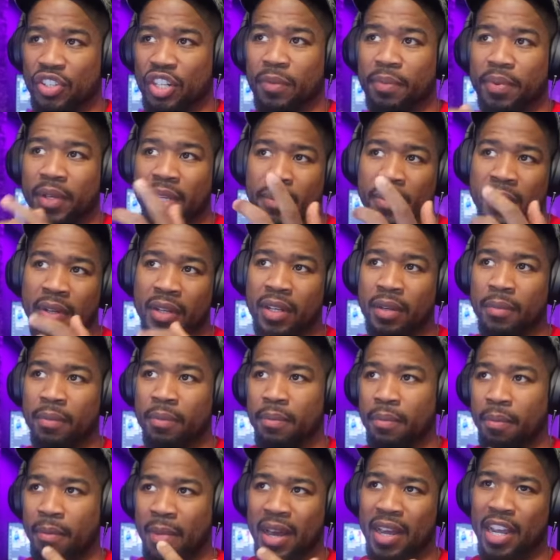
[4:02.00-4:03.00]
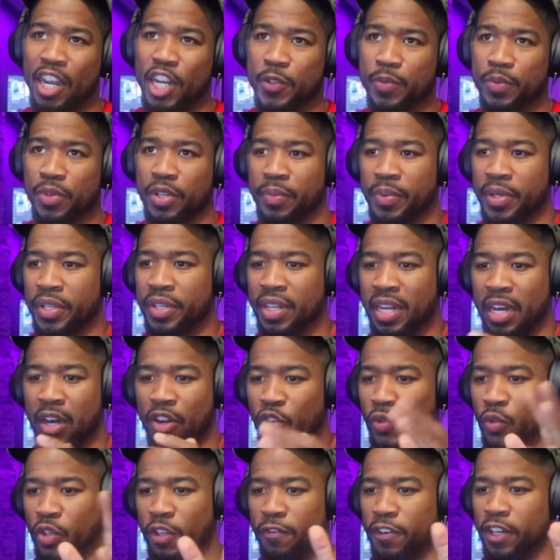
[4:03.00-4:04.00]
jump Eminem. My expert opinion. I
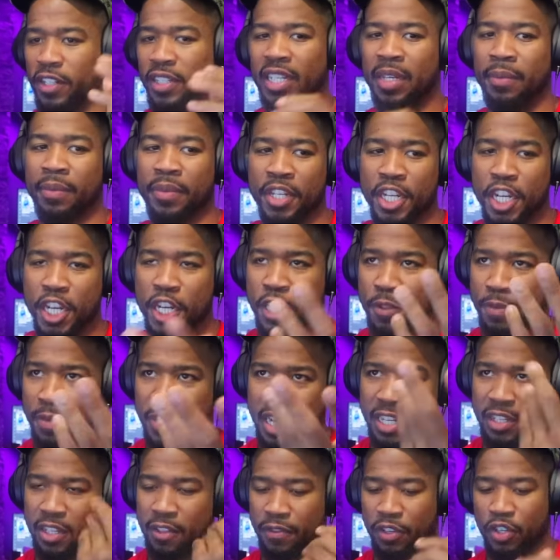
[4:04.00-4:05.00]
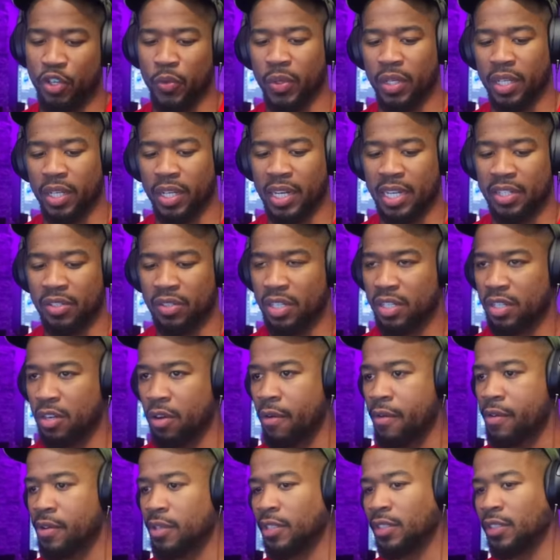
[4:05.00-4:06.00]
don't know what the fuck that means, but that's the video we're looking at. So let's
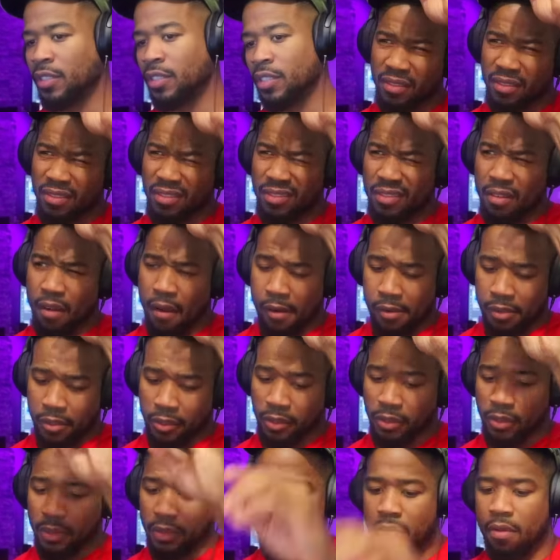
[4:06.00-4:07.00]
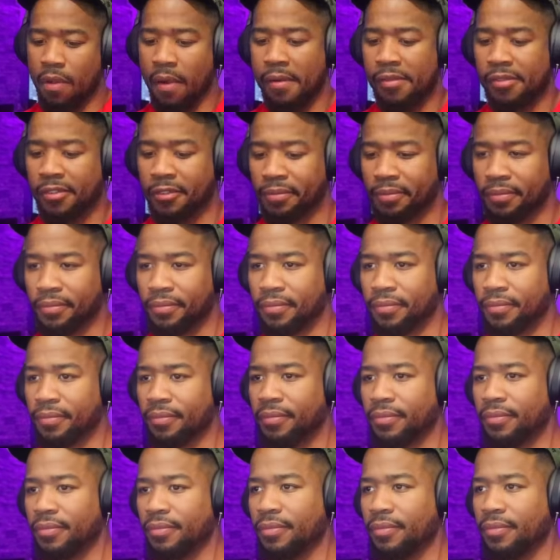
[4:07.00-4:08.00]
go. M never said
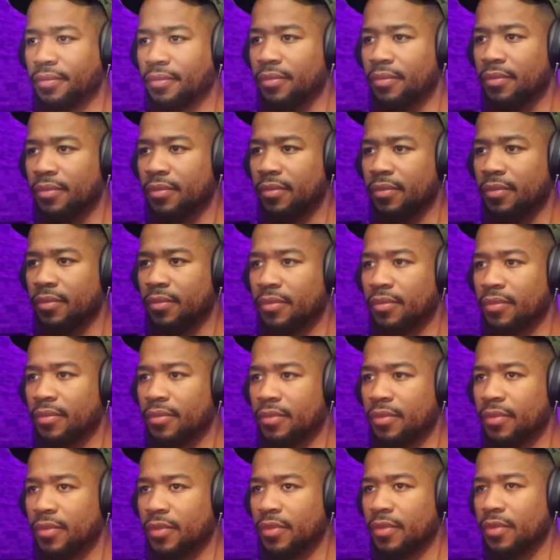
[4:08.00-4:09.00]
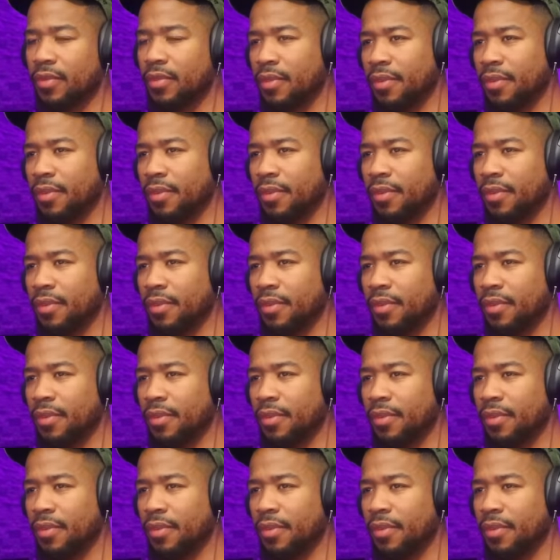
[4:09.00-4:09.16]
Hitman or Clip's name.